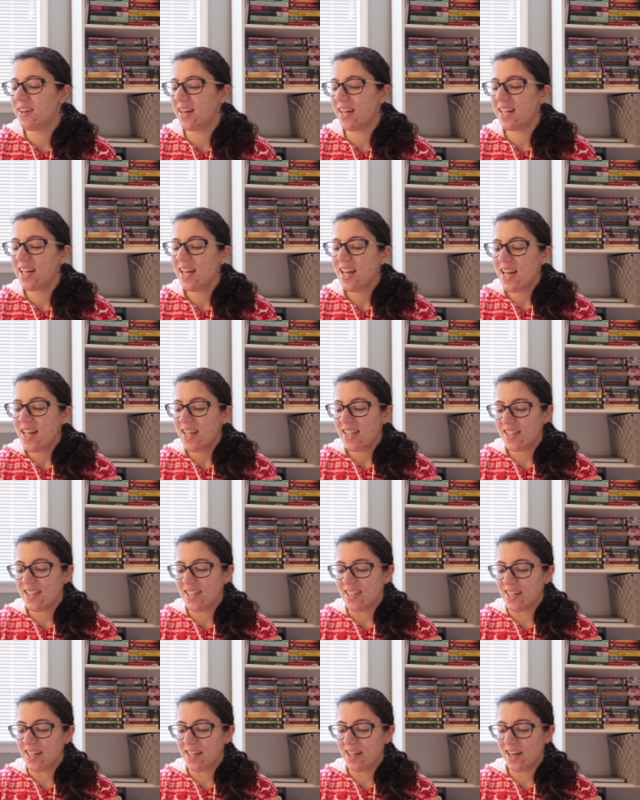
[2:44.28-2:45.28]
but
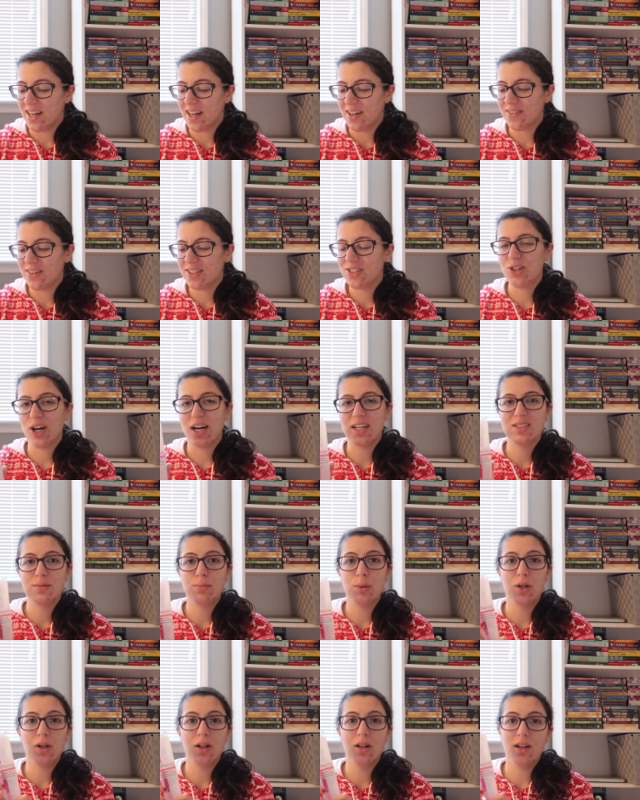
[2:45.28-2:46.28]
the uh,
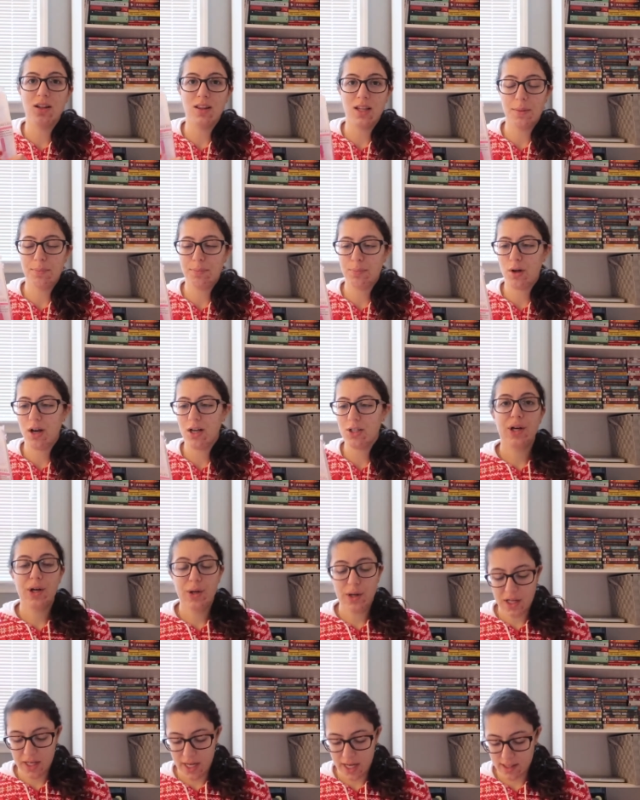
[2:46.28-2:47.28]
retractable lip brush.
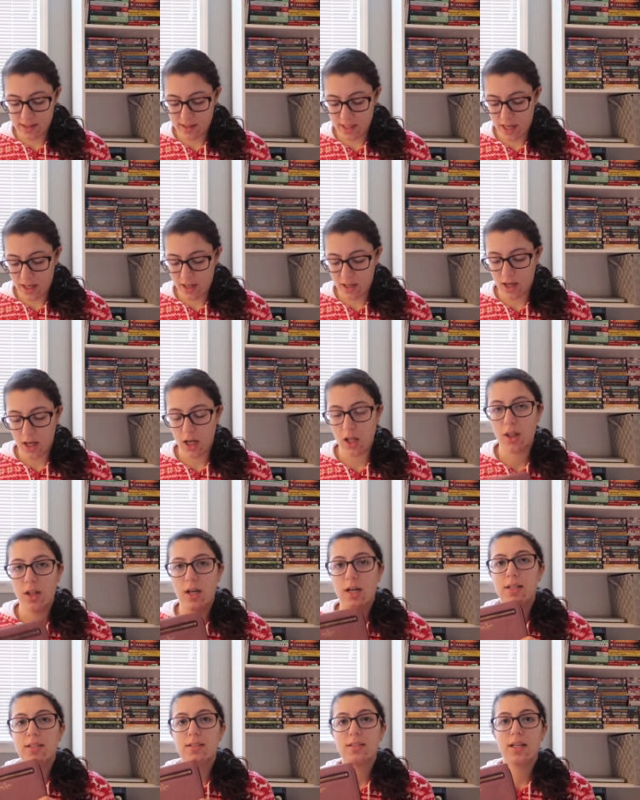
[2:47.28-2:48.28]
So next I got
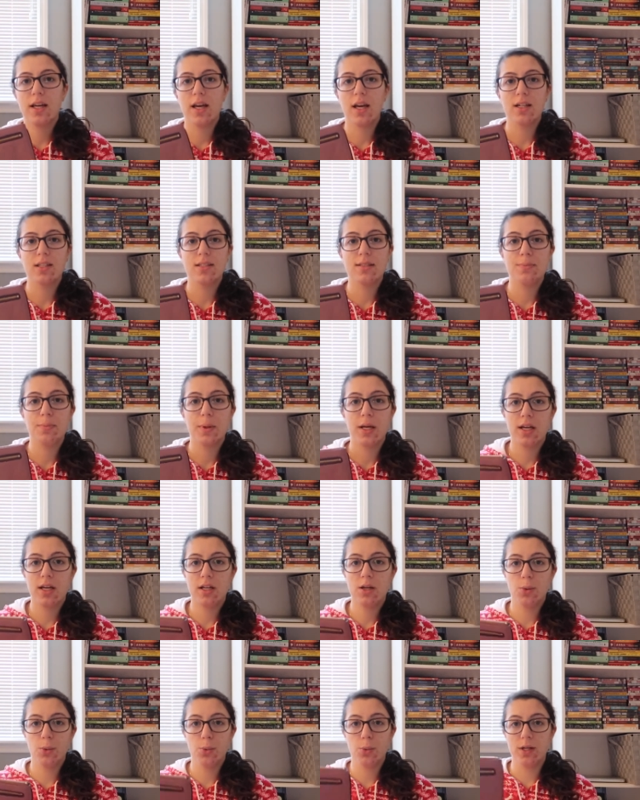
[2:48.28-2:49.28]
this Kate
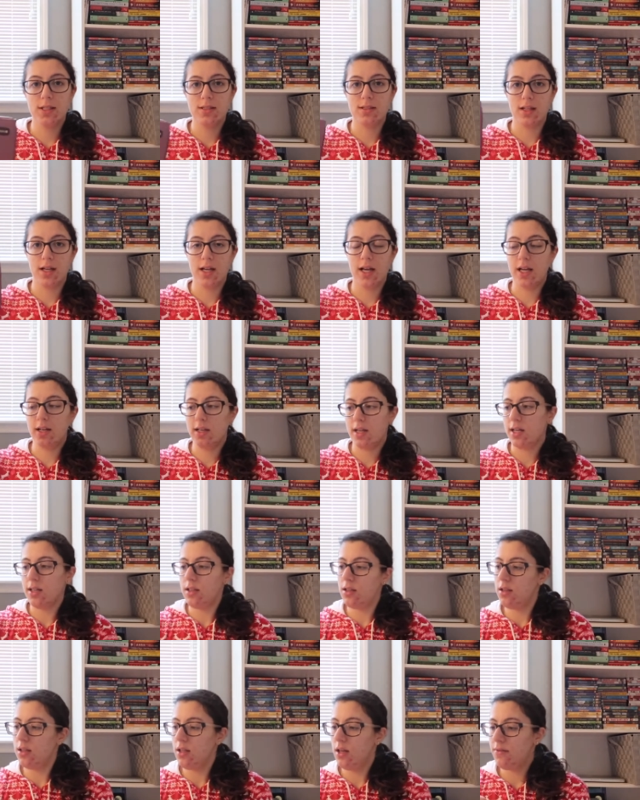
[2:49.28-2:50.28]
Spade wristlet, and I
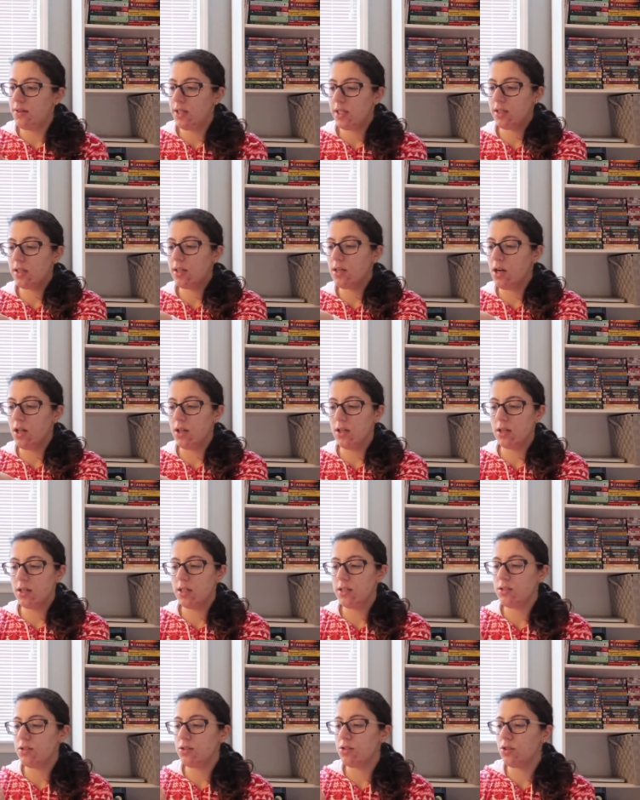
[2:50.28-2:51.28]
love it. The color
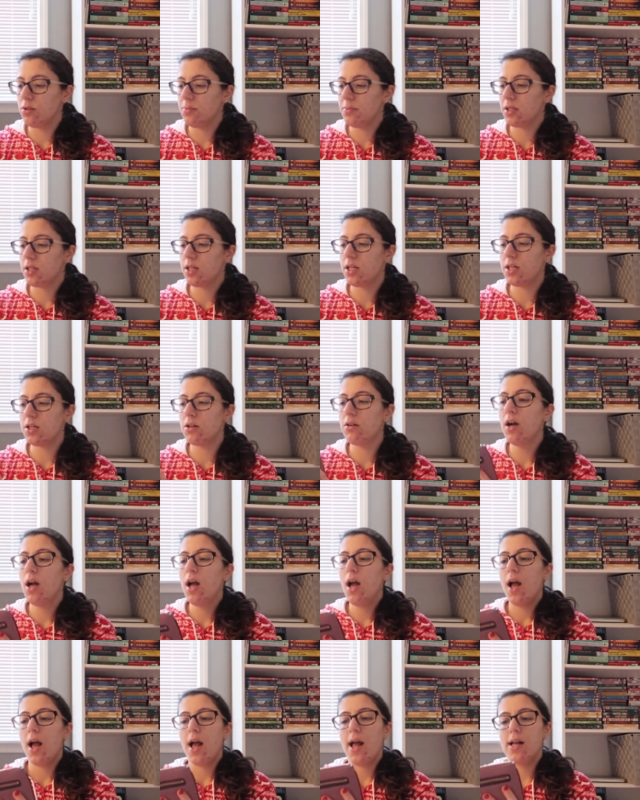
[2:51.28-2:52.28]
is super cute,
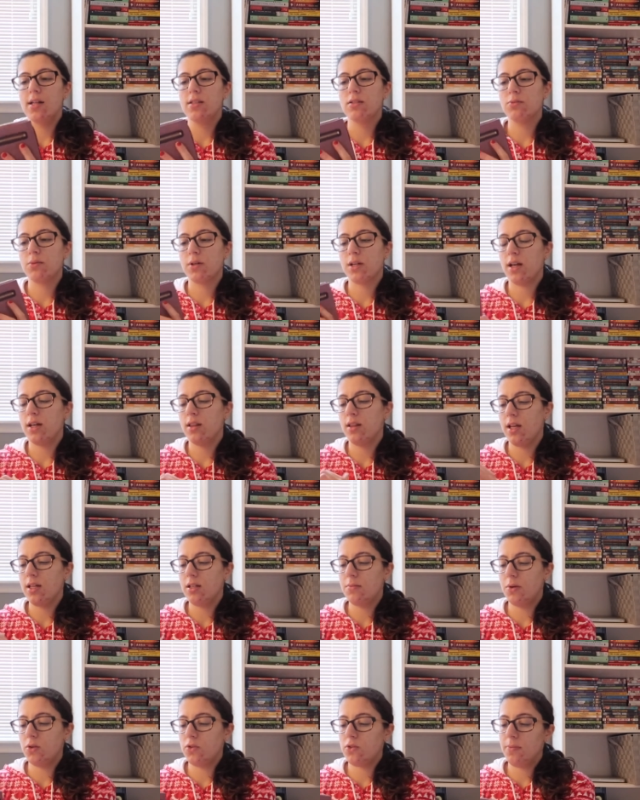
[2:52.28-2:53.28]
and what I
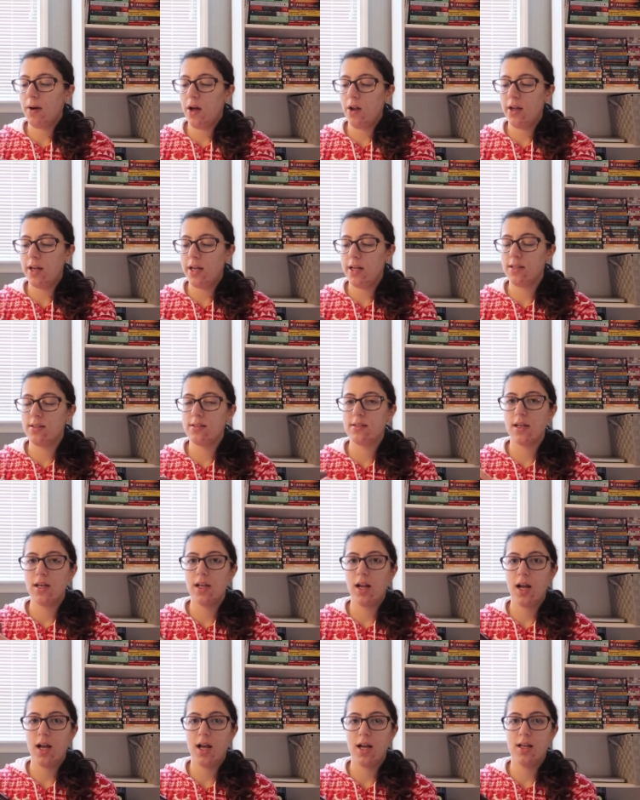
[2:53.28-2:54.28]
like most about it is
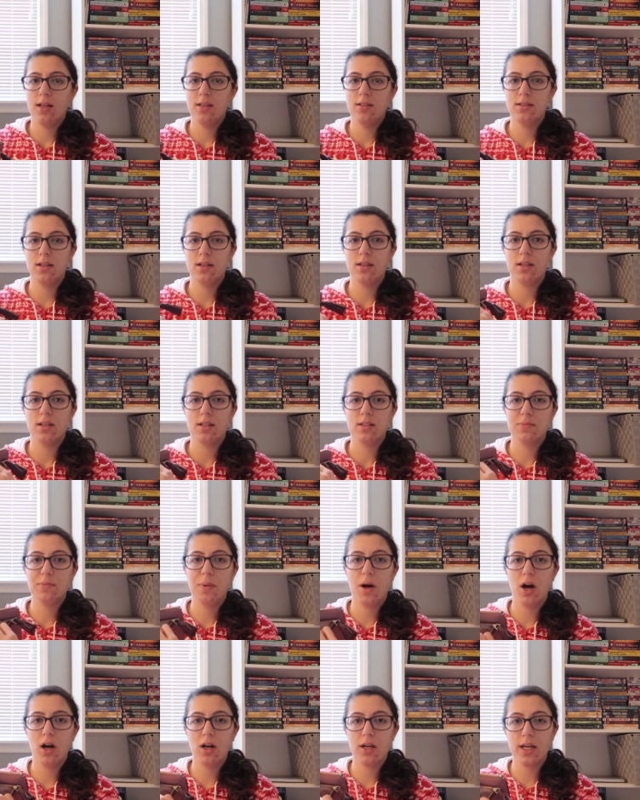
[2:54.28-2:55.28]
it has this
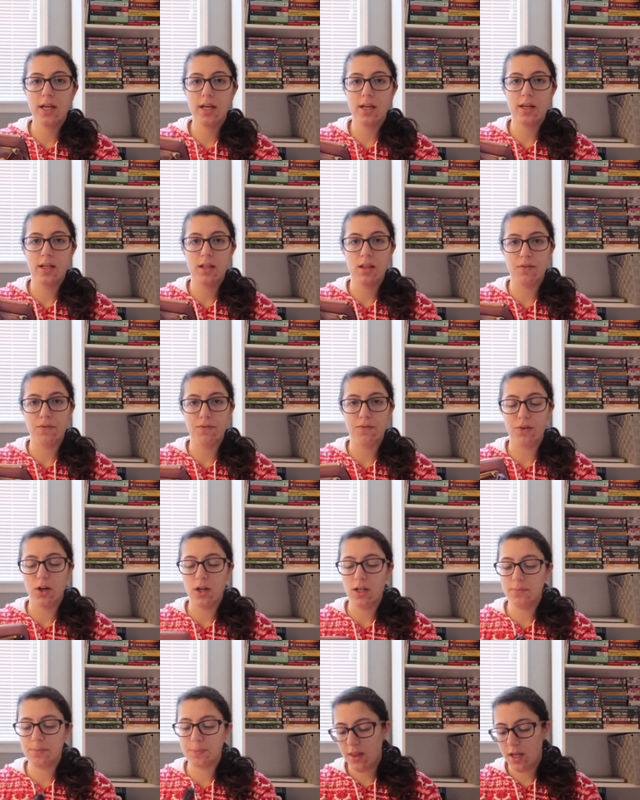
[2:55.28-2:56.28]
pocket in the
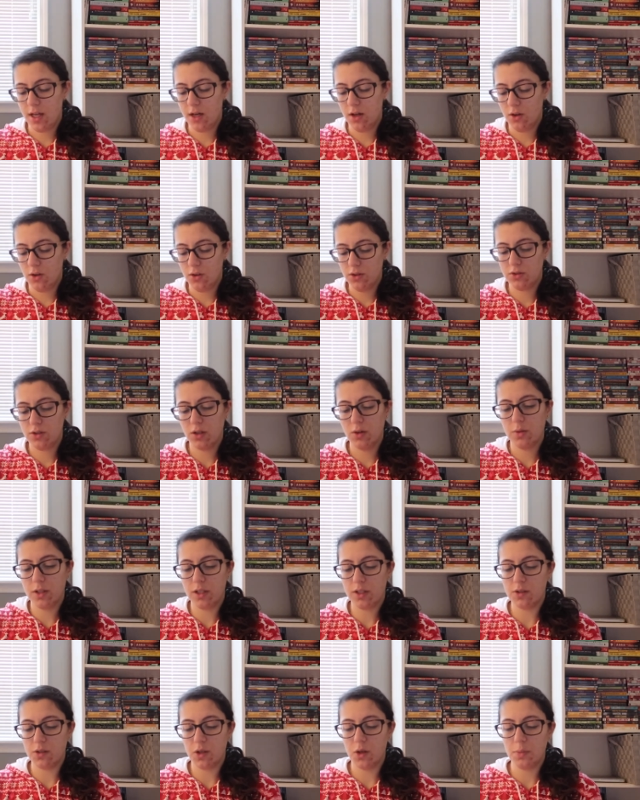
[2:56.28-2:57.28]
front, and then also
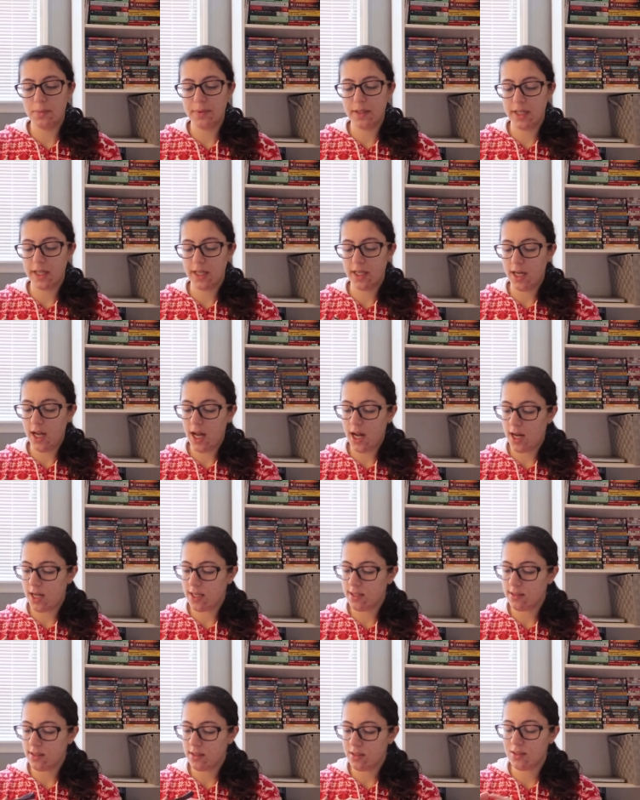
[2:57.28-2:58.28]
when you open it, it
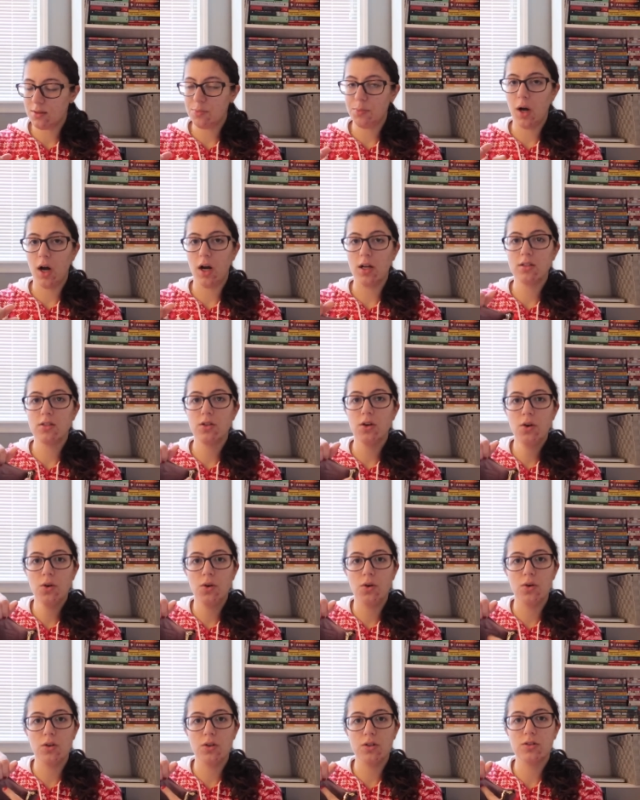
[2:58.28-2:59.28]
has a spot to
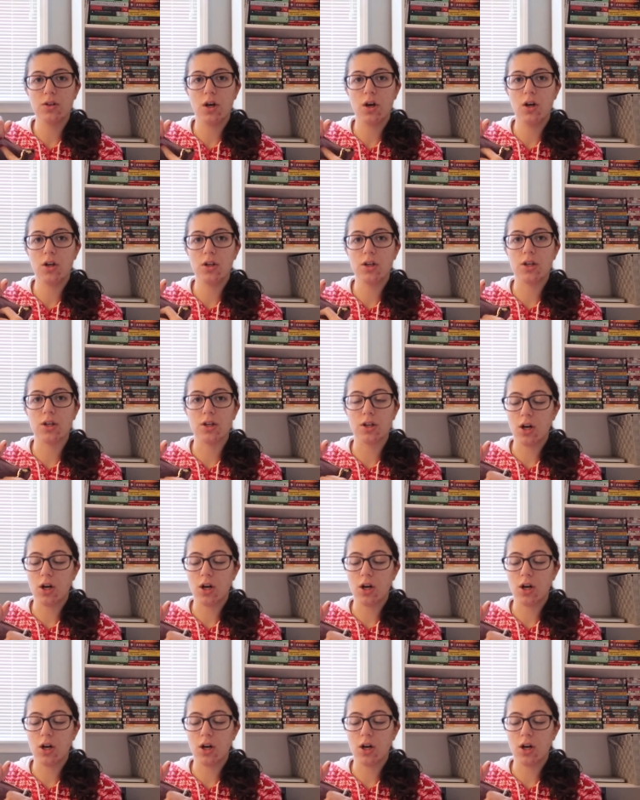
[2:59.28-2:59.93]
hold all your